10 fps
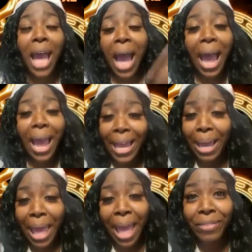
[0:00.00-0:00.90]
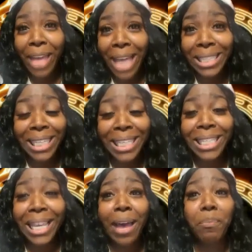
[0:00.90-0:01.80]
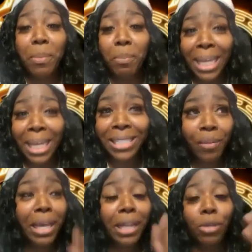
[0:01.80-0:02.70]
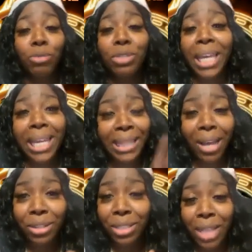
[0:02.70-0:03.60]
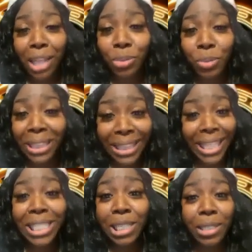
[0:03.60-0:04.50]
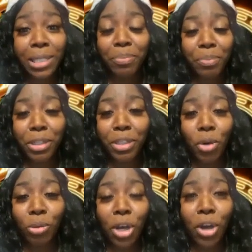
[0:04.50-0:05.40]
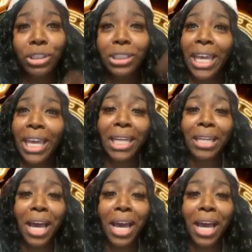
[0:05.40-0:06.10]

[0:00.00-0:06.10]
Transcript: I actually say I've been blessed. I've made close to $8,000 with this, launch, and